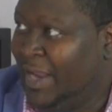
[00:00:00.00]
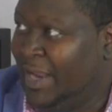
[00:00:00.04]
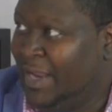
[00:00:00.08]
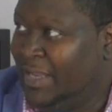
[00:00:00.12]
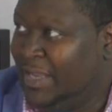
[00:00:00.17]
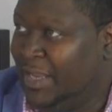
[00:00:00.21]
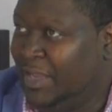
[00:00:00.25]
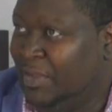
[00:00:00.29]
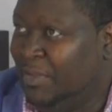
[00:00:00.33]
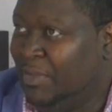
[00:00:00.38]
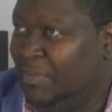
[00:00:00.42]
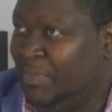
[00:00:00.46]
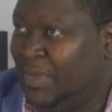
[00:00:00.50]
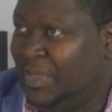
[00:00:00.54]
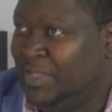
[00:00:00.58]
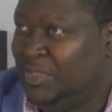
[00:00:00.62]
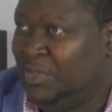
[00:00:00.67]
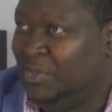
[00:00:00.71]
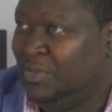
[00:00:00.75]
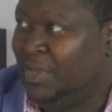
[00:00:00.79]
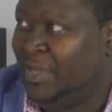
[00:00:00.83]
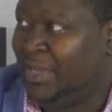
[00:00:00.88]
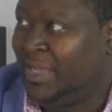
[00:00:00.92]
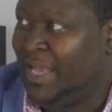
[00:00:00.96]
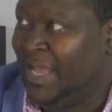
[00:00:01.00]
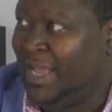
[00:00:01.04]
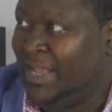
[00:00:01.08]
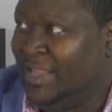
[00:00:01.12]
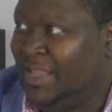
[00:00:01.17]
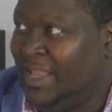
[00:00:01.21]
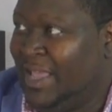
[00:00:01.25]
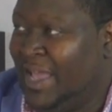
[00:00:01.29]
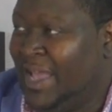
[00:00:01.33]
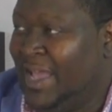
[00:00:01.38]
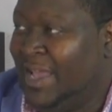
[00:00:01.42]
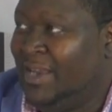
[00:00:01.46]
And then you look at
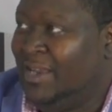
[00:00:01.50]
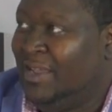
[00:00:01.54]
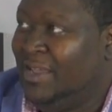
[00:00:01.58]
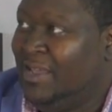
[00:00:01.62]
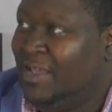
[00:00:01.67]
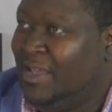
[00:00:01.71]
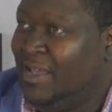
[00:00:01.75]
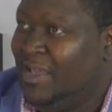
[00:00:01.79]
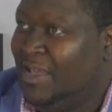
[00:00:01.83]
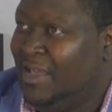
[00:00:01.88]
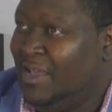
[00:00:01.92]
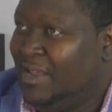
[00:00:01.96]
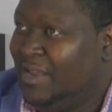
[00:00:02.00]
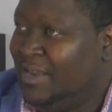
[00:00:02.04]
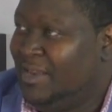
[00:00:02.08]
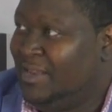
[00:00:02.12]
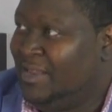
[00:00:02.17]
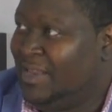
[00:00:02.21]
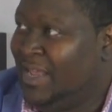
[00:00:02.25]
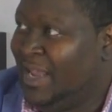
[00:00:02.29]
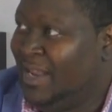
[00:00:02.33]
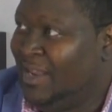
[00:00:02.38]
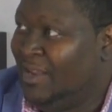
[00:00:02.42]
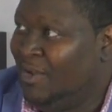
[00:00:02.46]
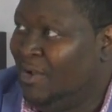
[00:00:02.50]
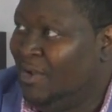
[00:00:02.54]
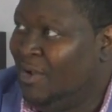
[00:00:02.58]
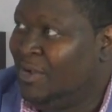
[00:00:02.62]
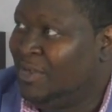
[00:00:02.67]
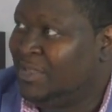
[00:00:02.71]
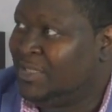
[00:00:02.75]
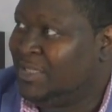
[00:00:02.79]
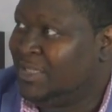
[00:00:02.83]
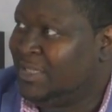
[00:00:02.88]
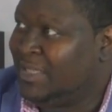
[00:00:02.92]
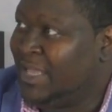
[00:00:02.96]
that
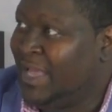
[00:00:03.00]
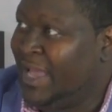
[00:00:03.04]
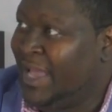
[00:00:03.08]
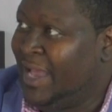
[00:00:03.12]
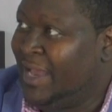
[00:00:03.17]
loss that